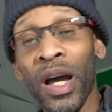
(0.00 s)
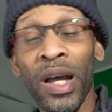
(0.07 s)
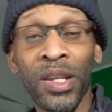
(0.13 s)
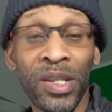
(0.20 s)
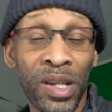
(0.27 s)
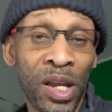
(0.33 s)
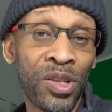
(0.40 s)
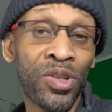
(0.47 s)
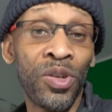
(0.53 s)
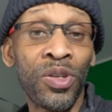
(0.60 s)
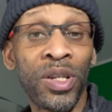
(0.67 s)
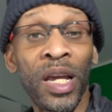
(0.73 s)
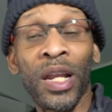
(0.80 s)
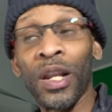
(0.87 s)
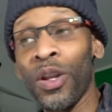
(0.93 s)
a sensor
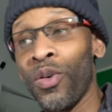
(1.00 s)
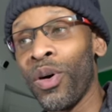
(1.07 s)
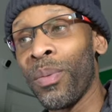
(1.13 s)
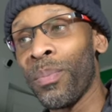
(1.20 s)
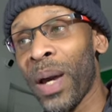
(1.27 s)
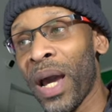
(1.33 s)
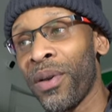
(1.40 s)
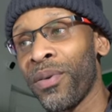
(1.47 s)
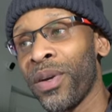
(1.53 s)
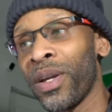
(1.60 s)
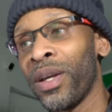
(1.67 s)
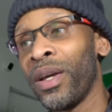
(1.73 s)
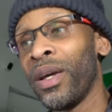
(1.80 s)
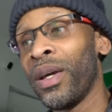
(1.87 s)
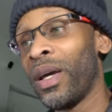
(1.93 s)
is getting low on battery.